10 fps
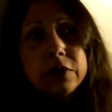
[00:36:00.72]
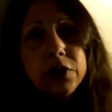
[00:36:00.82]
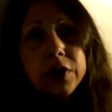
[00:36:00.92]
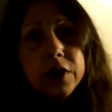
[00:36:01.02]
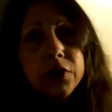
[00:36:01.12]
You
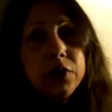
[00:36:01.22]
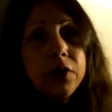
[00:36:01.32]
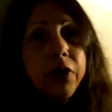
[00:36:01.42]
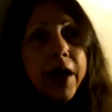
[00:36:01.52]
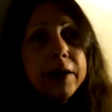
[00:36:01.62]
can
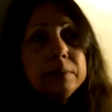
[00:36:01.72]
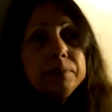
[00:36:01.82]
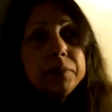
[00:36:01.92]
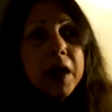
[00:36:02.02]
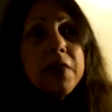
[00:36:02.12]
Google that.
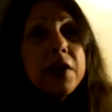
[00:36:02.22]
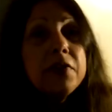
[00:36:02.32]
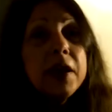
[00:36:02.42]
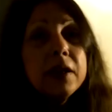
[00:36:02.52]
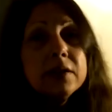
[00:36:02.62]
I think
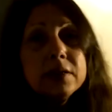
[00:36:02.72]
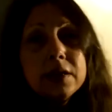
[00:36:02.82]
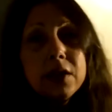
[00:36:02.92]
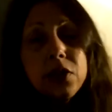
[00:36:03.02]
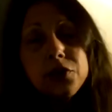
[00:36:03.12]
they can
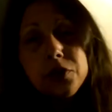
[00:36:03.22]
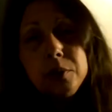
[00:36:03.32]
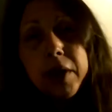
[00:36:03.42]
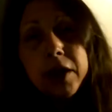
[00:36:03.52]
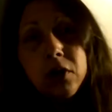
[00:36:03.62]
send it through the
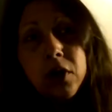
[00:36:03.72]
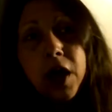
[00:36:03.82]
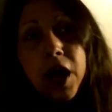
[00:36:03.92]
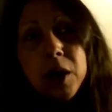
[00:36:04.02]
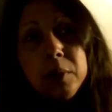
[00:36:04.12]
mail.
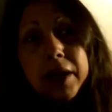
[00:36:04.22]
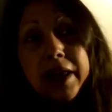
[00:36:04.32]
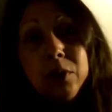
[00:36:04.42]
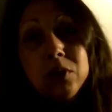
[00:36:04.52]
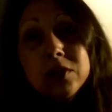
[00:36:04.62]
But
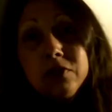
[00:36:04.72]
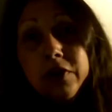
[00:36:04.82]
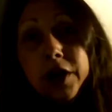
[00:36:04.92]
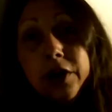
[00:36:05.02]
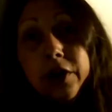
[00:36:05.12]
he was
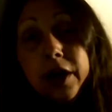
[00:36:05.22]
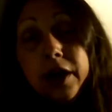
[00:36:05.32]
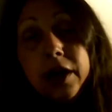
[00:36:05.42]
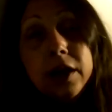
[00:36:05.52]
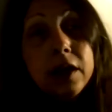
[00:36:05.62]

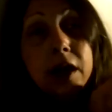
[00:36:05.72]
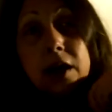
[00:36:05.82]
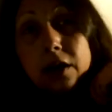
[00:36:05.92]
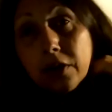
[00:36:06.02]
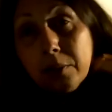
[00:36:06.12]
the
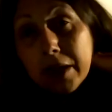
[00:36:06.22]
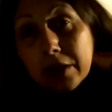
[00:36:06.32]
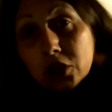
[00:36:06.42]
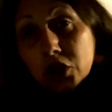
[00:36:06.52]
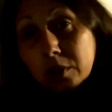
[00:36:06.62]

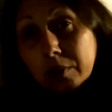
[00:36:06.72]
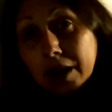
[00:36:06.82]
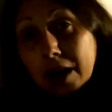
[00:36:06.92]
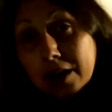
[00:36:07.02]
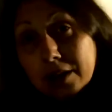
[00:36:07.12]
gentleman
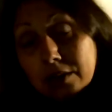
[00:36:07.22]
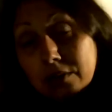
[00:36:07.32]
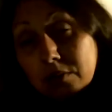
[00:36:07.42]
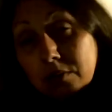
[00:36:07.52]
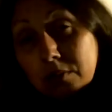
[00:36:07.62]
I
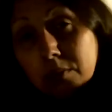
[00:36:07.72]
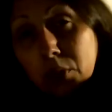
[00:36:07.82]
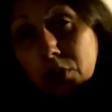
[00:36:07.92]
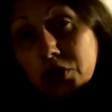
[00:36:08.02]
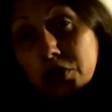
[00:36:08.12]

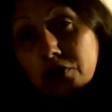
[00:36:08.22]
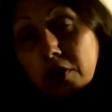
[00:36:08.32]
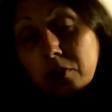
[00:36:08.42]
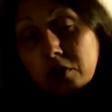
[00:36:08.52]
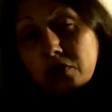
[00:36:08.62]
purchased
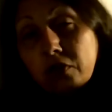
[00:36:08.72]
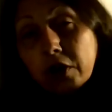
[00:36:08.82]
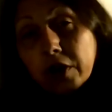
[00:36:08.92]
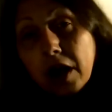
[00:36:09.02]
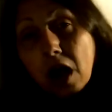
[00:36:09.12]
from was
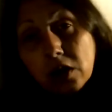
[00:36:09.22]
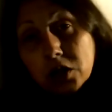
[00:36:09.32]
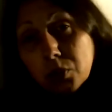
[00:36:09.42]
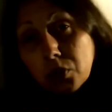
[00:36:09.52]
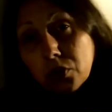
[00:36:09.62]
very
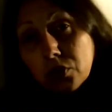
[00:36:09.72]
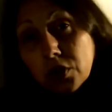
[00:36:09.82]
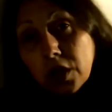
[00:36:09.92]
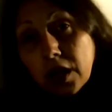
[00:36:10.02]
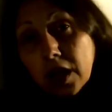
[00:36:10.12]
knowledgeable
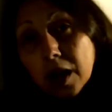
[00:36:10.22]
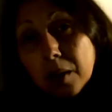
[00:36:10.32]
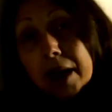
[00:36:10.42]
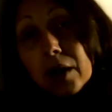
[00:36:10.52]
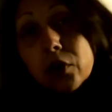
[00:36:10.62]

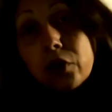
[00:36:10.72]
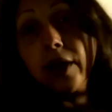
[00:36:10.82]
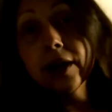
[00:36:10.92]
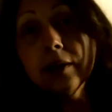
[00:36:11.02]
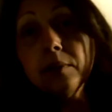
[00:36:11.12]
about
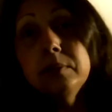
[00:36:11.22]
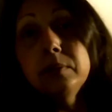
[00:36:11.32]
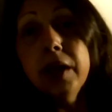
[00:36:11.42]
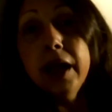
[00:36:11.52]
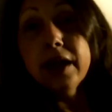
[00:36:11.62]
Kratom,
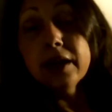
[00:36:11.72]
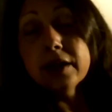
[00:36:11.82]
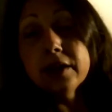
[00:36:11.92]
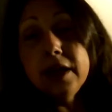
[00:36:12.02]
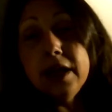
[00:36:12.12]

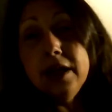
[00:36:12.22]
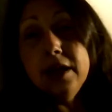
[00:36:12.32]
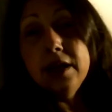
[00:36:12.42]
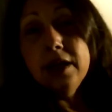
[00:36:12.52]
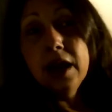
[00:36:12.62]
and
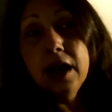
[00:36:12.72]
he,